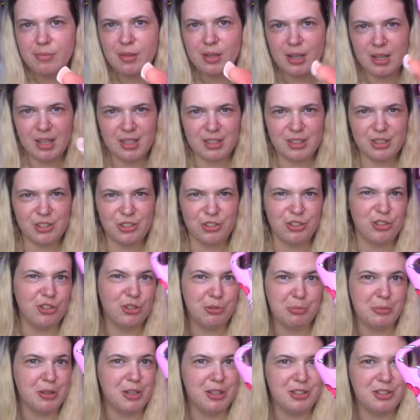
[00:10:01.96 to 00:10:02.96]
And this is just
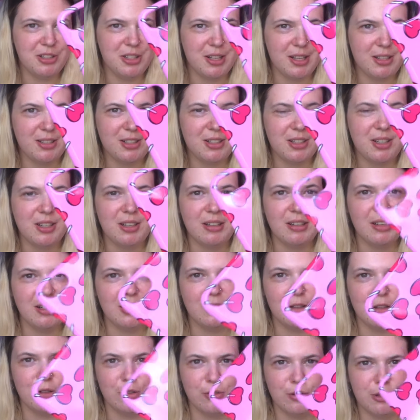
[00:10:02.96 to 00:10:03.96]
my aesthetic. I
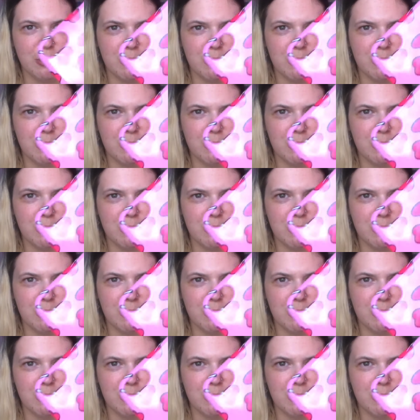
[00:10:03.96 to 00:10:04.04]
love the